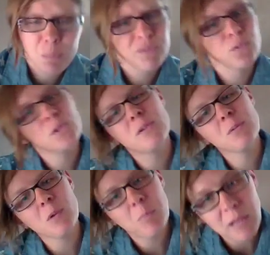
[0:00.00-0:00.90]
before you
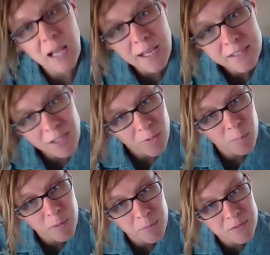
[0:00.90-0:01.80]
can reply to other
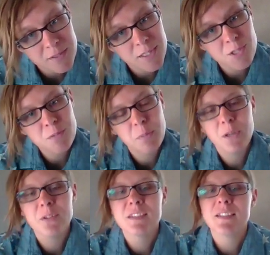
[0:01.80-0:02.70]
people's discussion
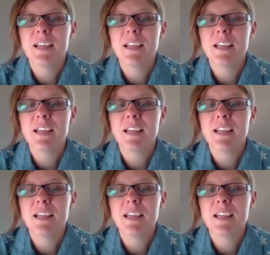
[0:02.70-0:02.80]
posts,